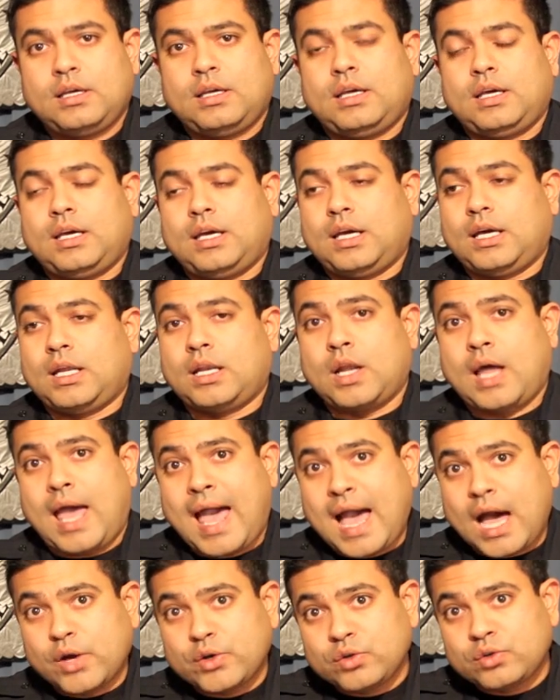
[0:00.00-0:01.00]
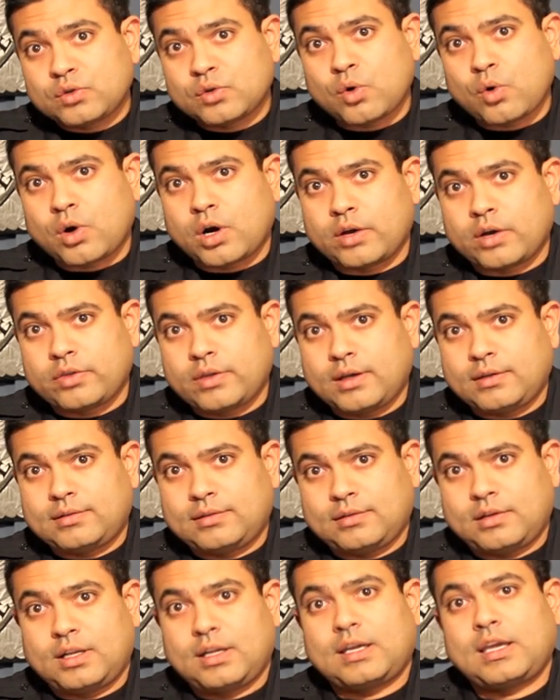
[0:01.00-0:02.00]
And how you score on this
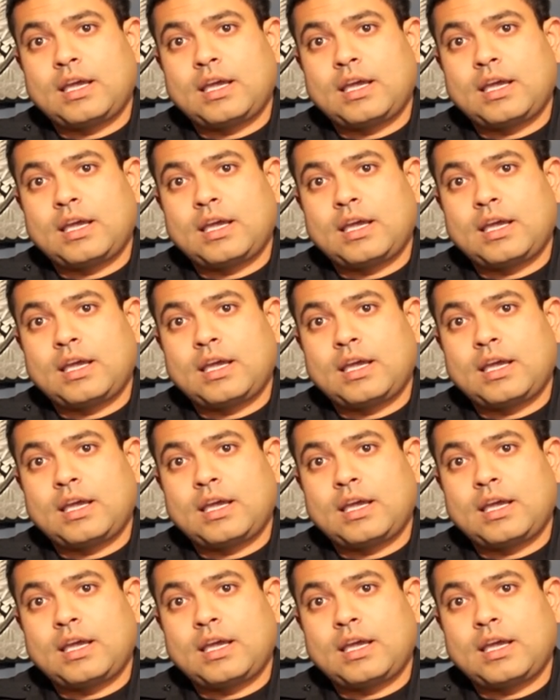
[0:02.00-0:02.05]
is going